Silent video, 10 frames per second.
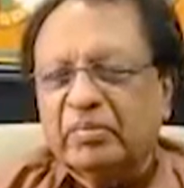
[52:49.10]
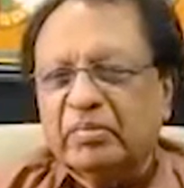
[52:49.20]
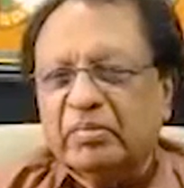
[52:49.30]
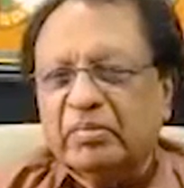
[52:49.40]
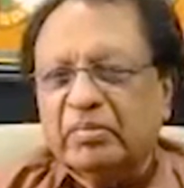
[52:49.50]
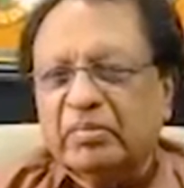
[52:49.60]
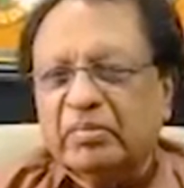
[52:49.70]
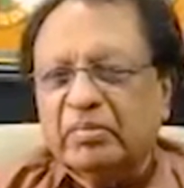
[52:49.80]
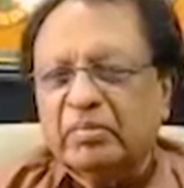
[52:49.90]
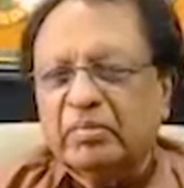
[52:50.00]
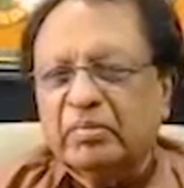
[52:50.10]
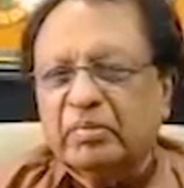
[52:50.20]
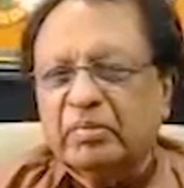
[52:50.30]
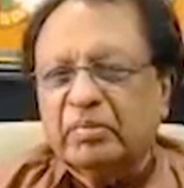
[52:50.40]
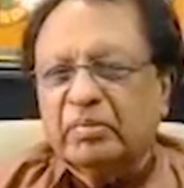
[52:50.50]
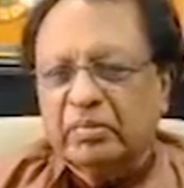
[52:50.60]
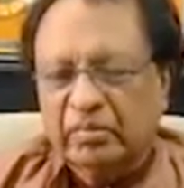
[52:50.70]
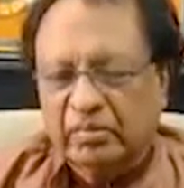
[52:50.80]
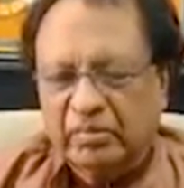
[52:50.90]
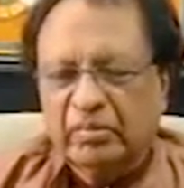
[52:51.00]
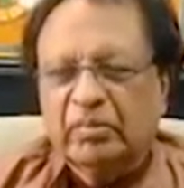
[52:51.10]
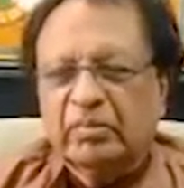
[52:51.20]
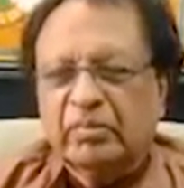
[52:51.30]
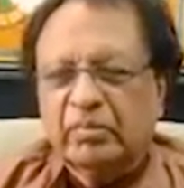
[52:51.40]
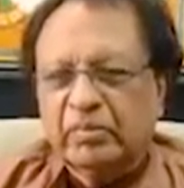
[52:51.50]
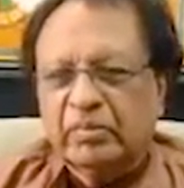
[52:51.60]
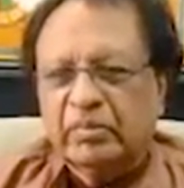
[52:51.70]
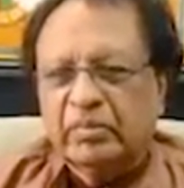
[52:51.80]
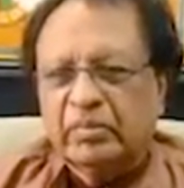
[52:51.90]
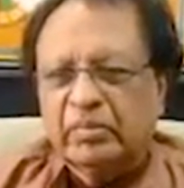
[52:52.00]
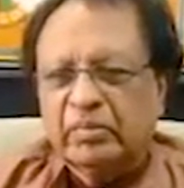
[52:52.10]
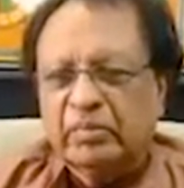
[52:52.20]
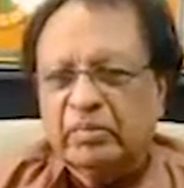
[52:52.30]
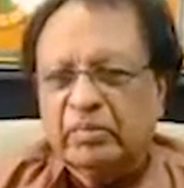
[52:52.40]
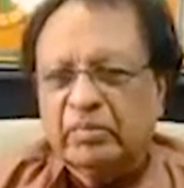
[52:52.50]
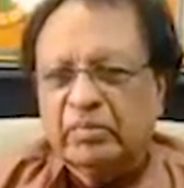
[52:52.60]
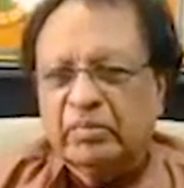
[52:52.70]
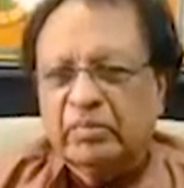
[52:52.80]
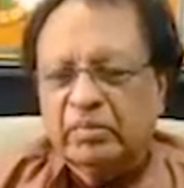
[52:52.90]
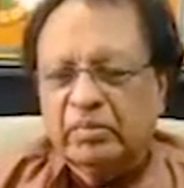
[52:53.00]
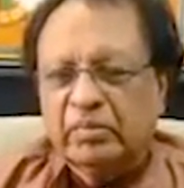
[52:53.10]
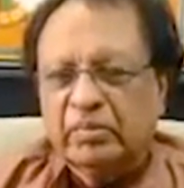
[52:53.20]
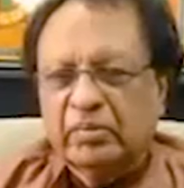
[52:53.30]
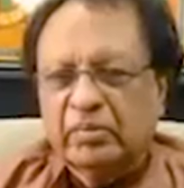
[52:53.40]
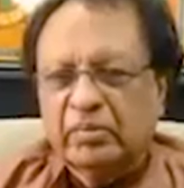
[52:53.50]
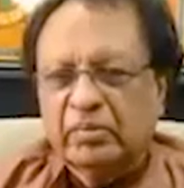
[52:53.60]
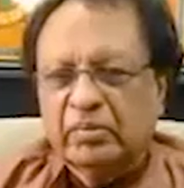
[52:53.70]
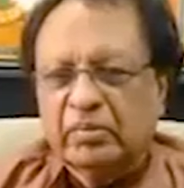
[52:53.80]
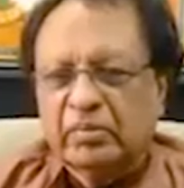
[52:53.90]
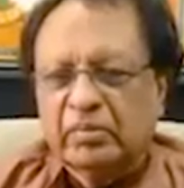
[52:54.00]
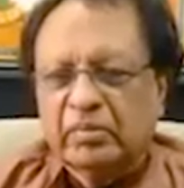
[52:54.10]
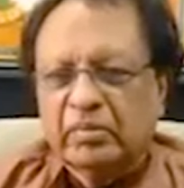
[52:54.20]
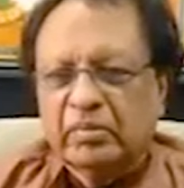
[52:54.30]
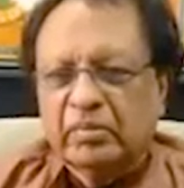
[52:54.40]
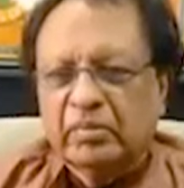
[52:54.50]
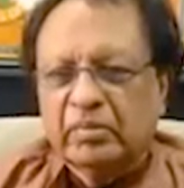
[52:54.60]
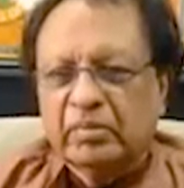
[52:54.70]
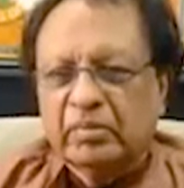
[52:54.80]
(not speaking)